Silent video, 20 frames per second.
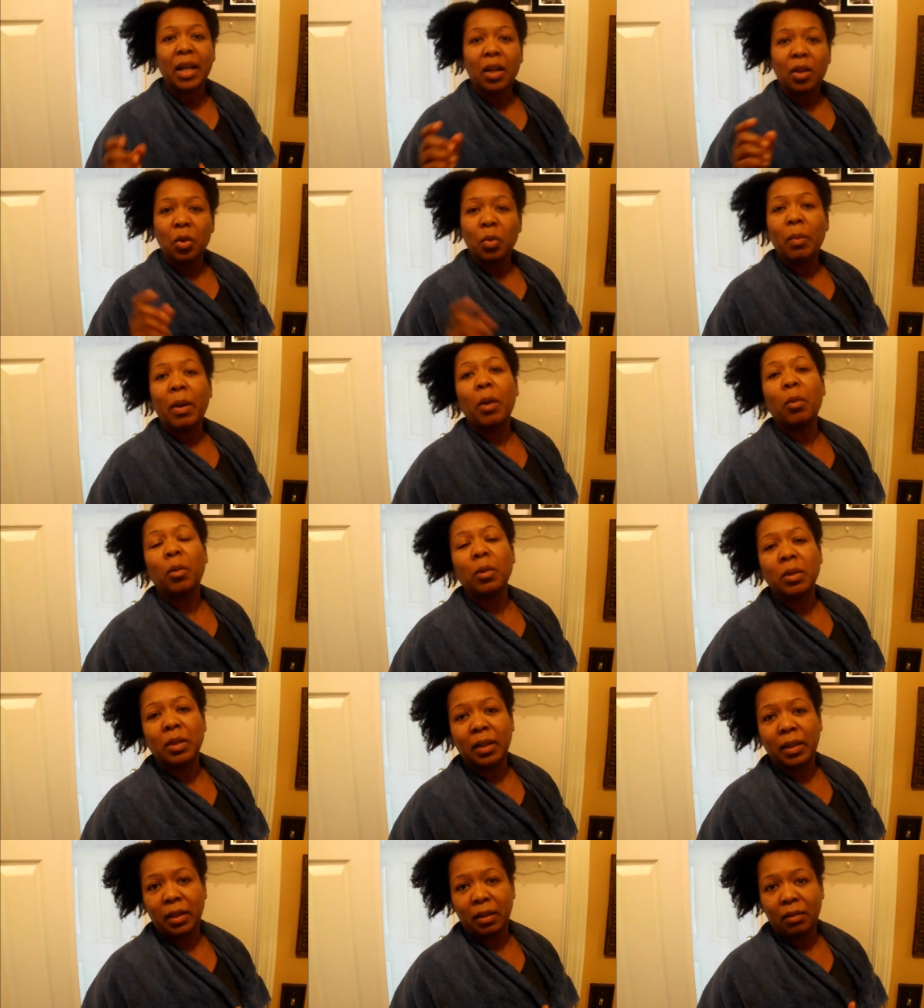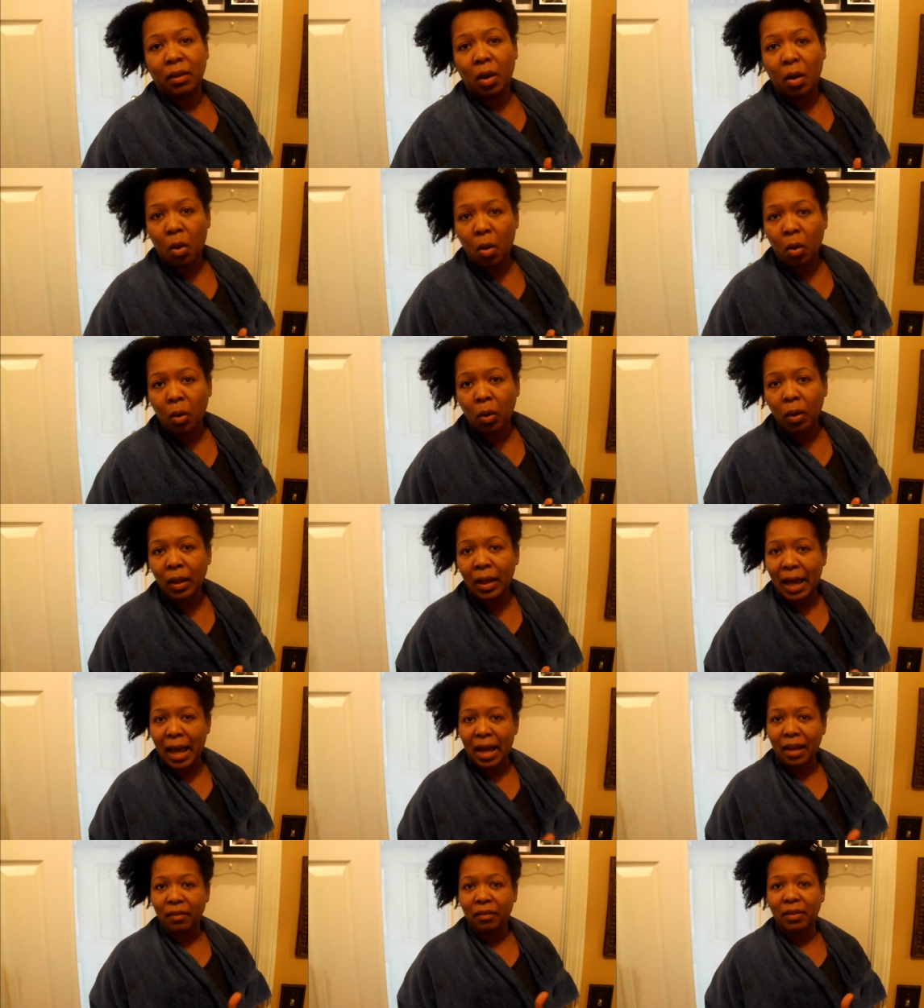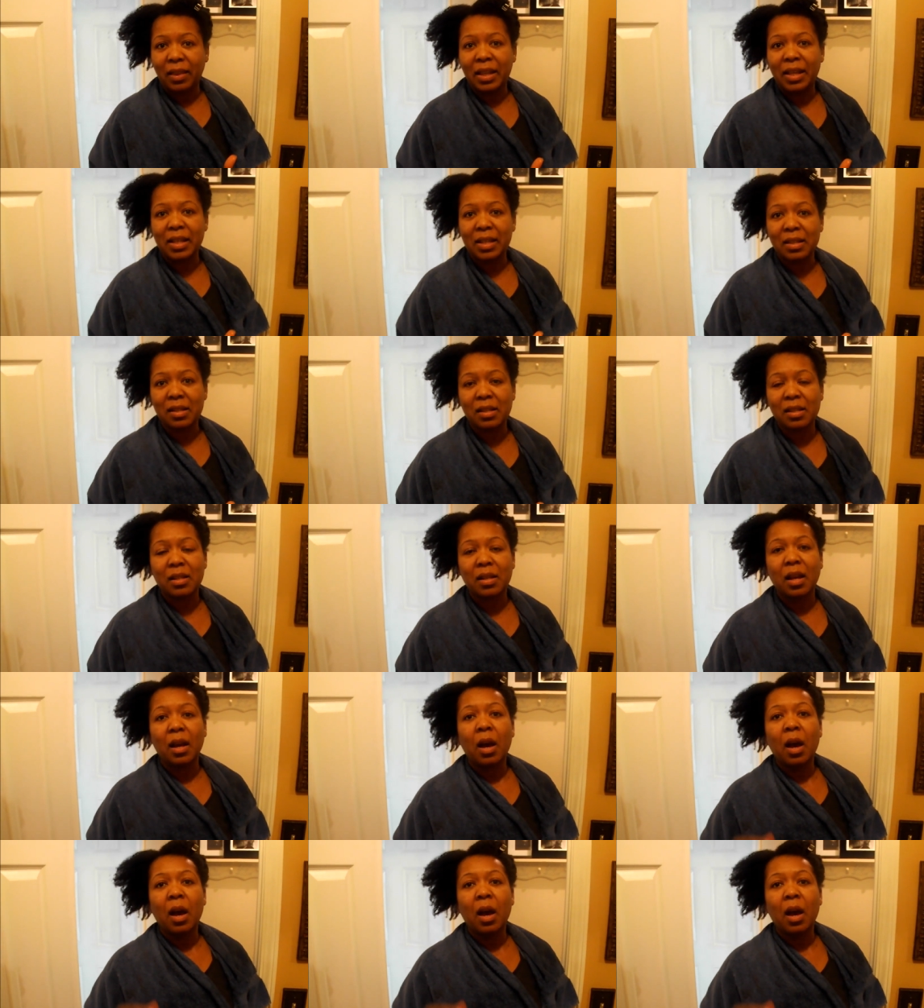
you may want to leave the oil out of this.